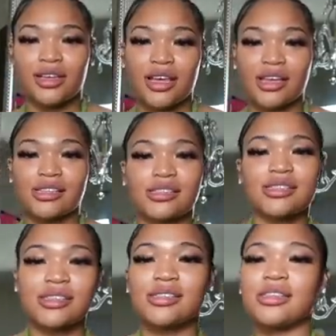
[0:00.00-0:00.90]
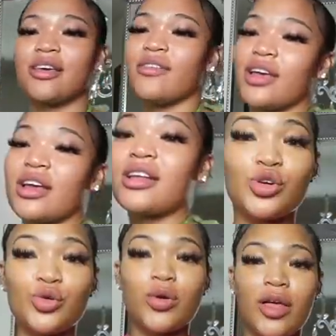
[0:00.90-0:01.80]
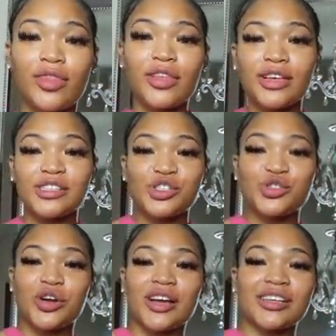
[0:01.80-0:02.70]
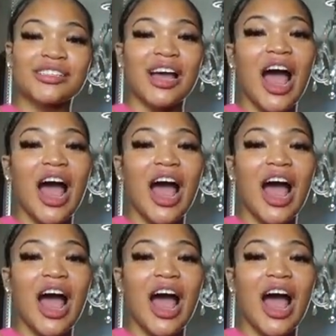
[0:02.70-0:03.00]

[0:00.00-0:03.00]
Yes, it's giving. So this dress,